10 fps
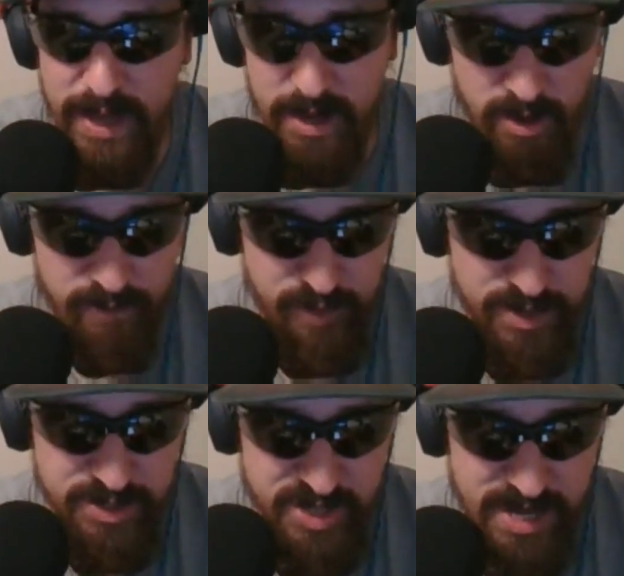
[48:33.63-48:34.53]
at our
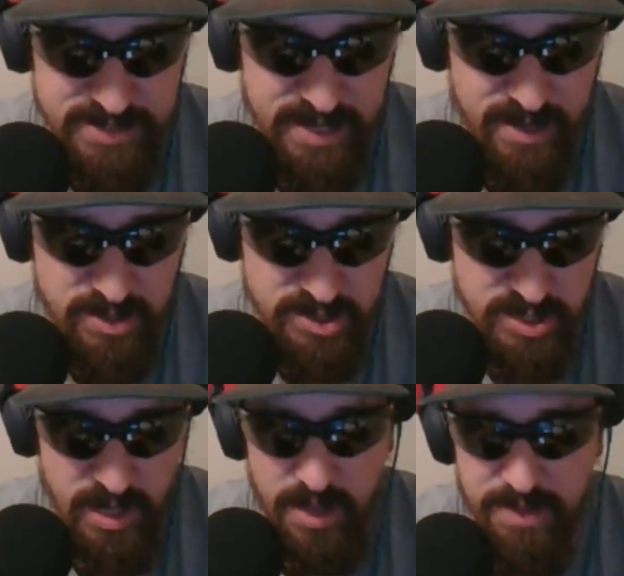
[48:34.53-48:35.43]
friend Jack's house
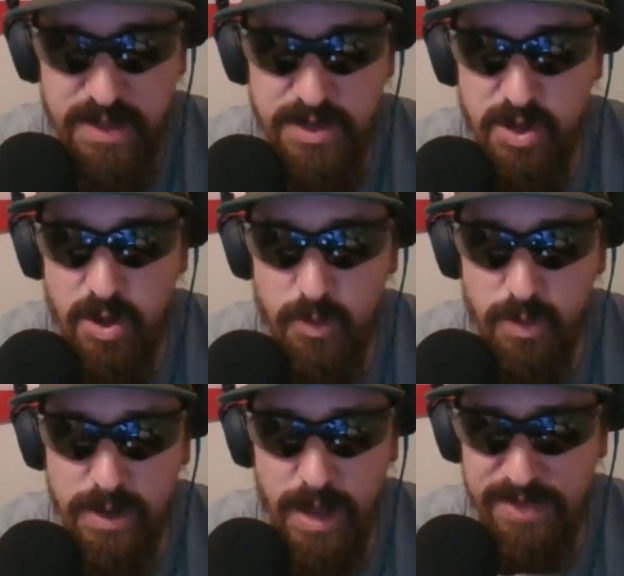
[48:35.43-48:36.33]
that no
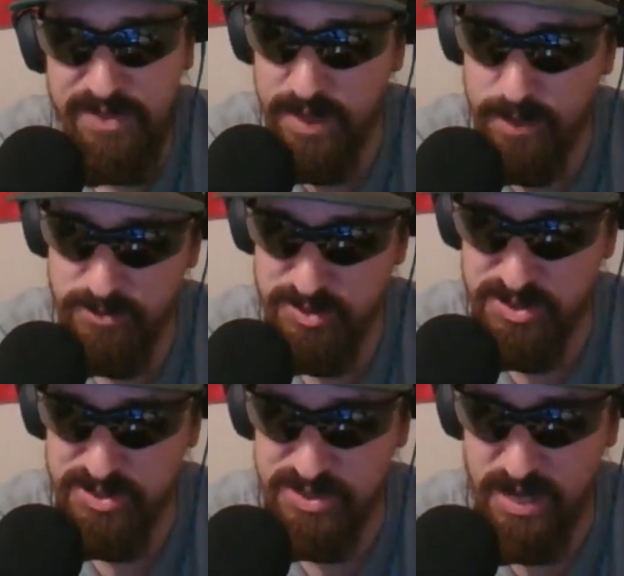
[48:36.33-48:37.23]
one, I think it was
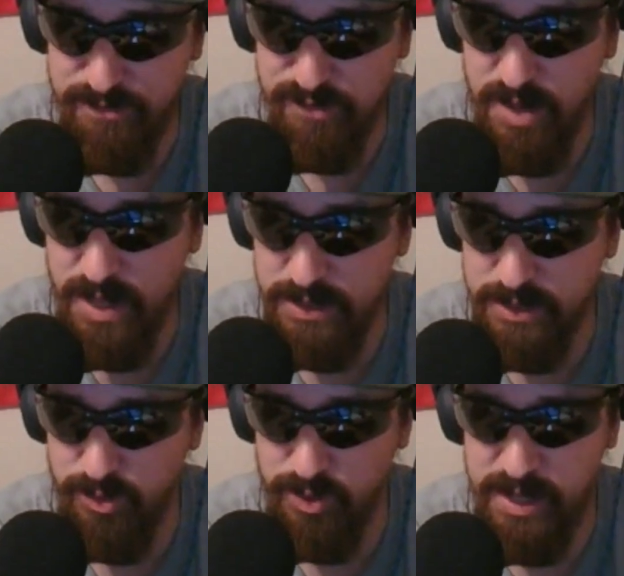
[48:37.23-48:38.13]
designed for like
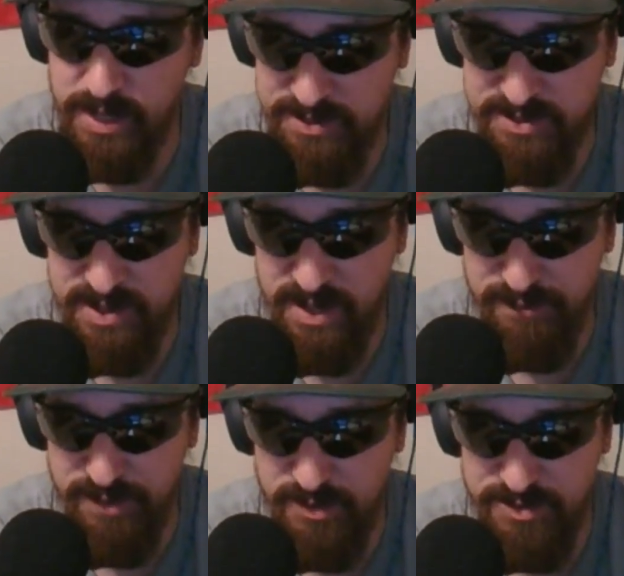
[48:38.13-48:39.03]
little kids and
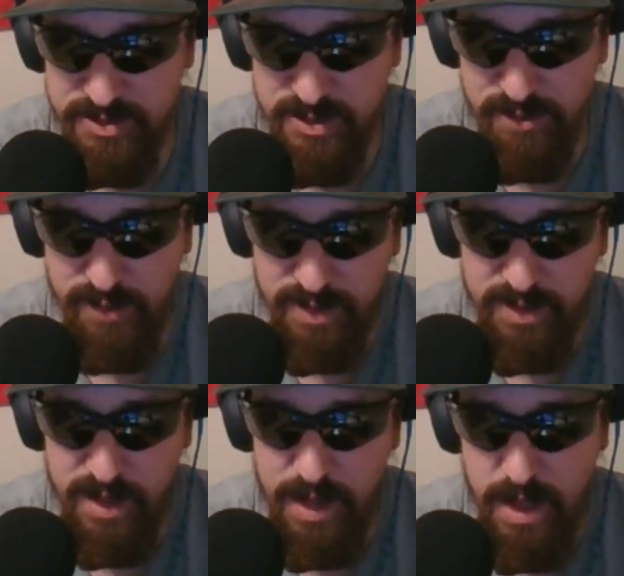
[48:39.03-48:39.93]
nephews and stuff like
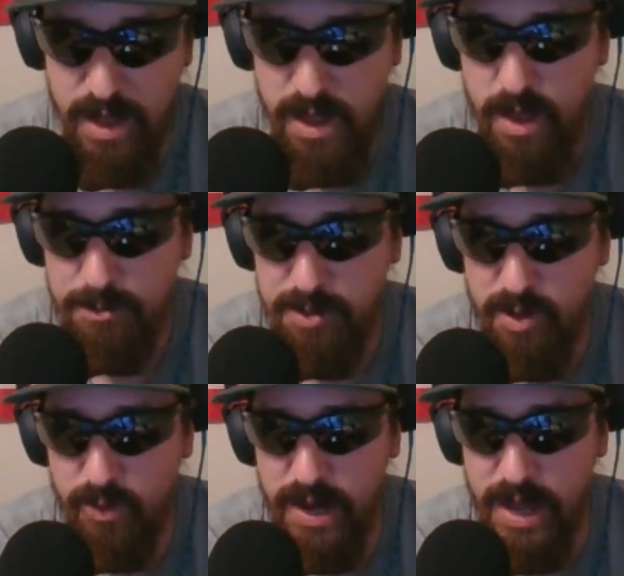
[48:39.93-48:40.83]
that. But
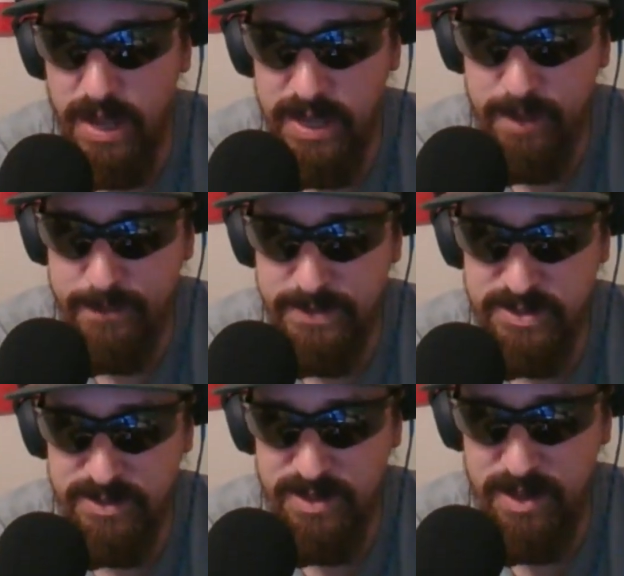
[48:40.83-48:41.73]
when I came
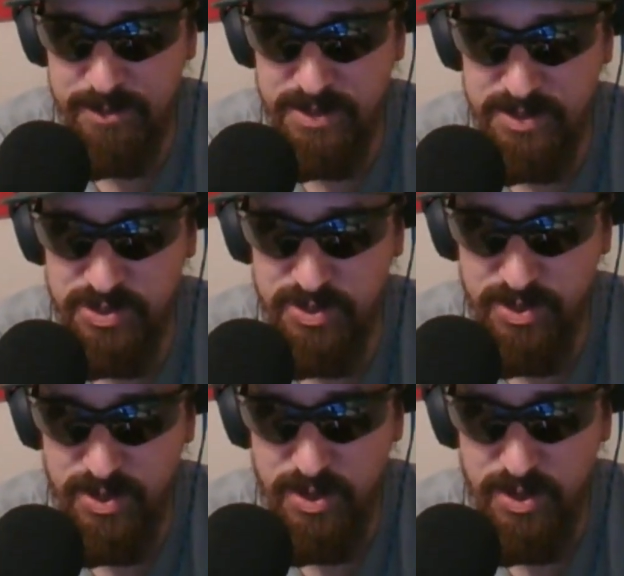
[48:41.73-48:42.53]
into that picture,